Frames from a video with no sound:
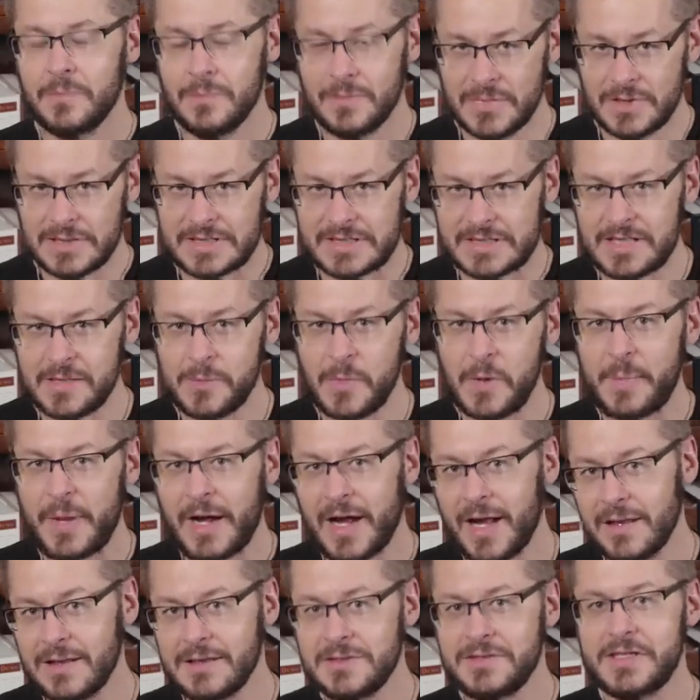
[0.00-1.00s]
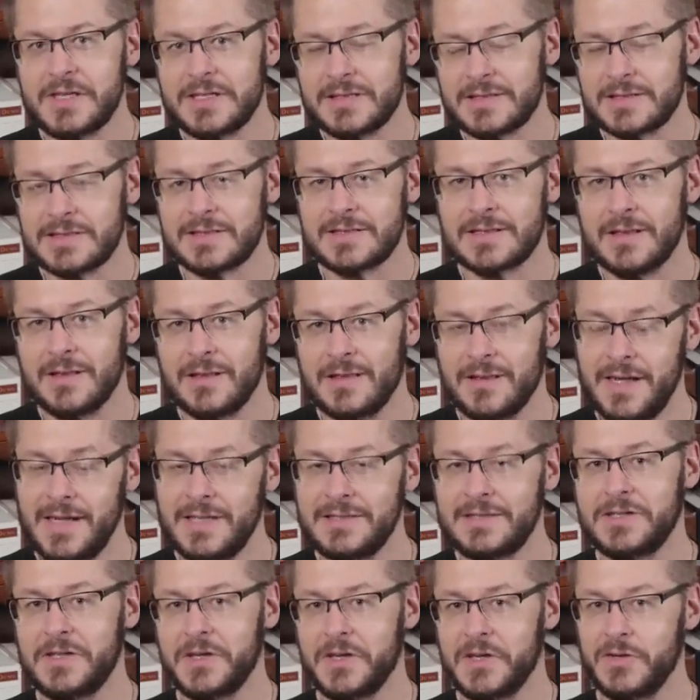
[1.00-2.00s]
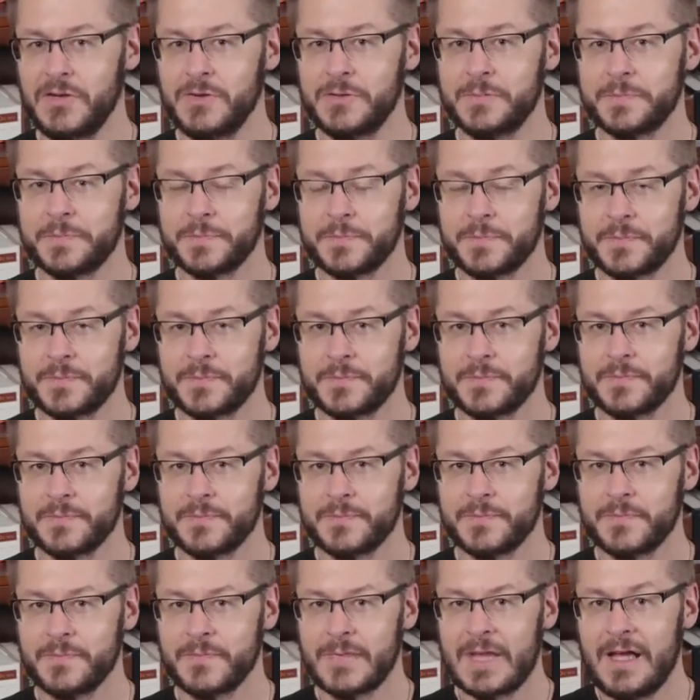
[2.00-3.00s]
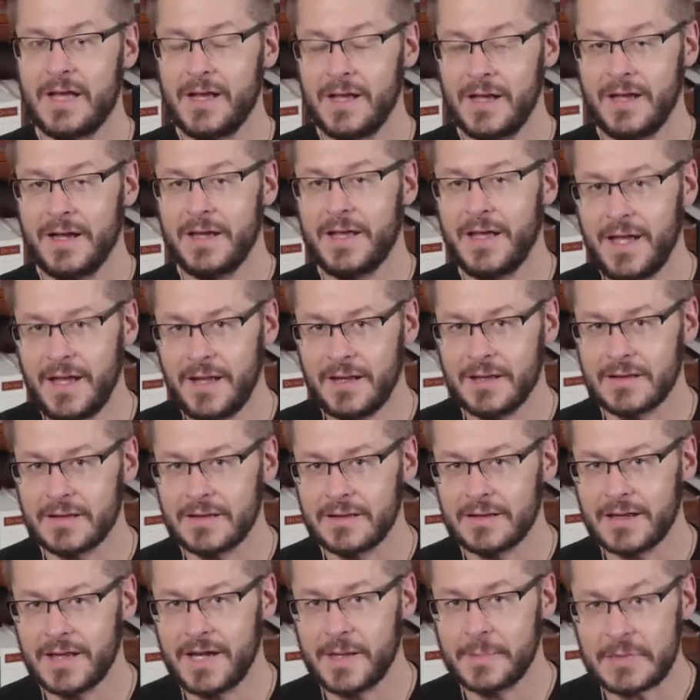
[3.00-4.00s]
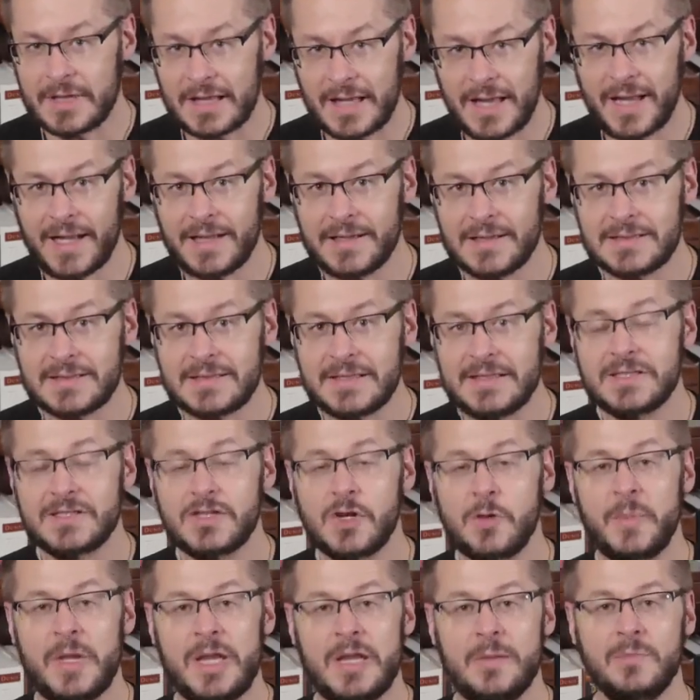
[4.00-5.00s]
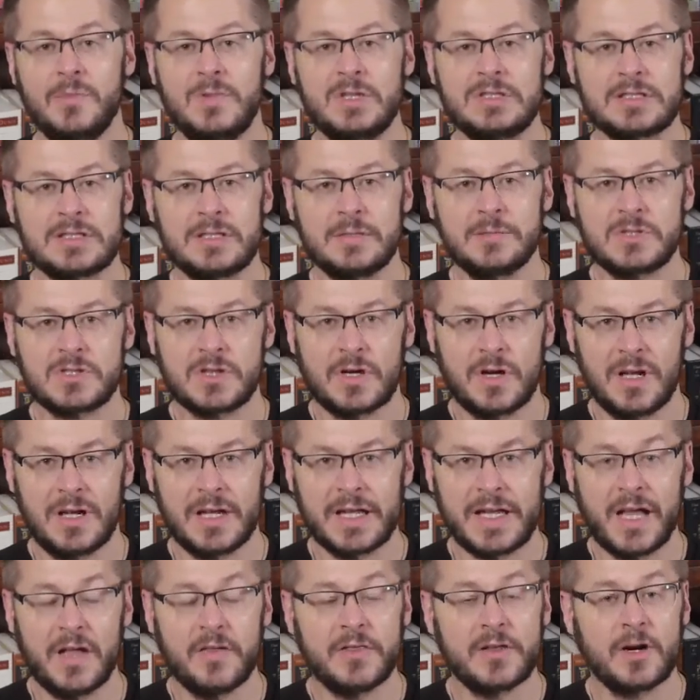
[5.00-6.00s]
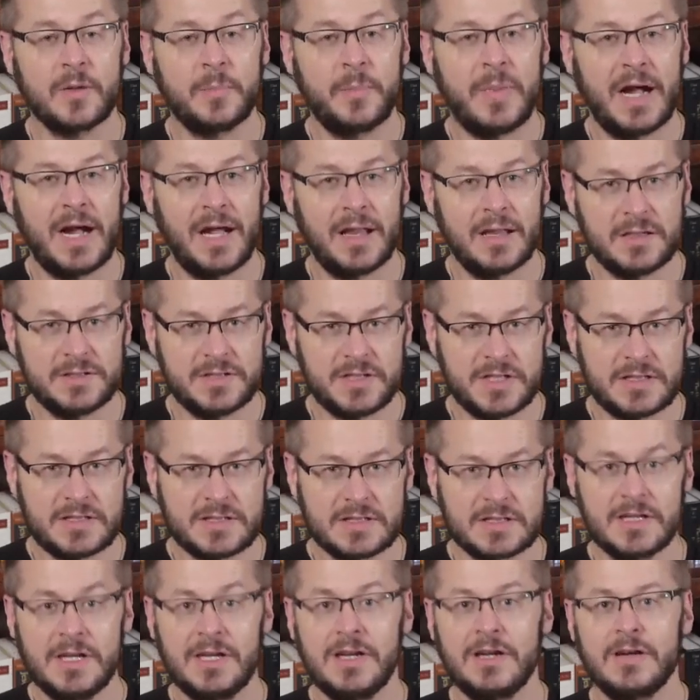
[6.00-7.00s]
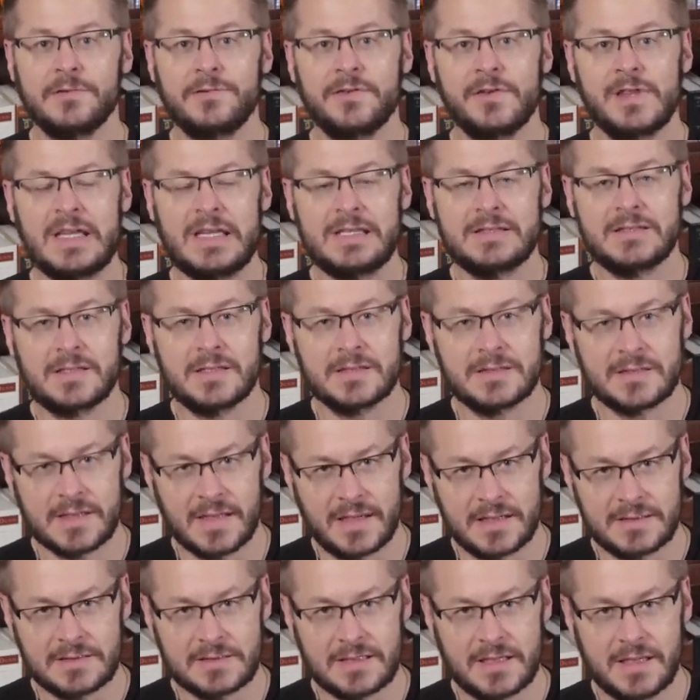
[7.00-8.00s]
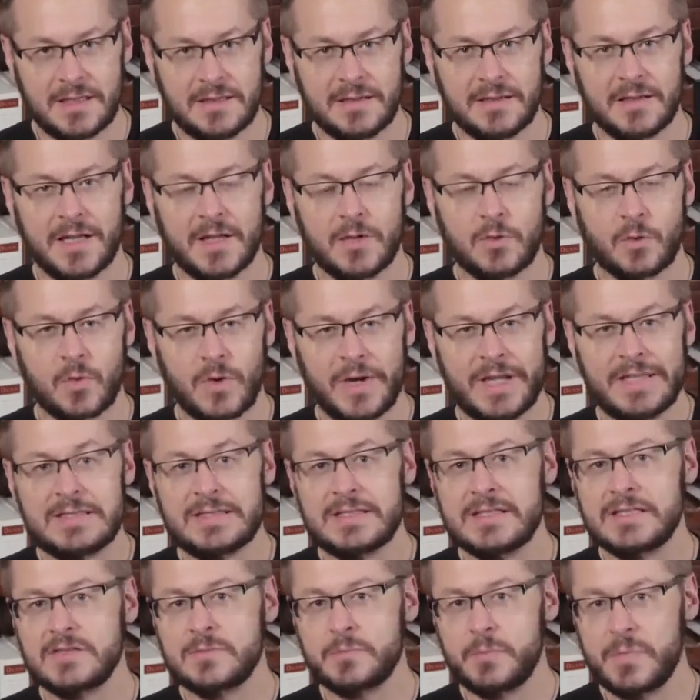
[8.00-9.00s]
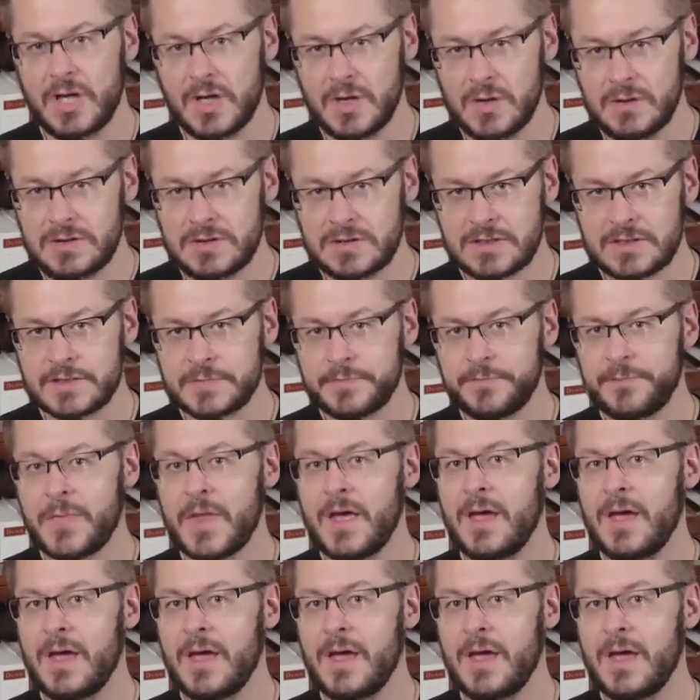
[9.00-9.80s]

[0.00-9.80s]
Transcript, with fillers: Muslim apologists, that's who. Again, I'm glad to see so many Muslims calling out their apologists for these disgusting and racist posts.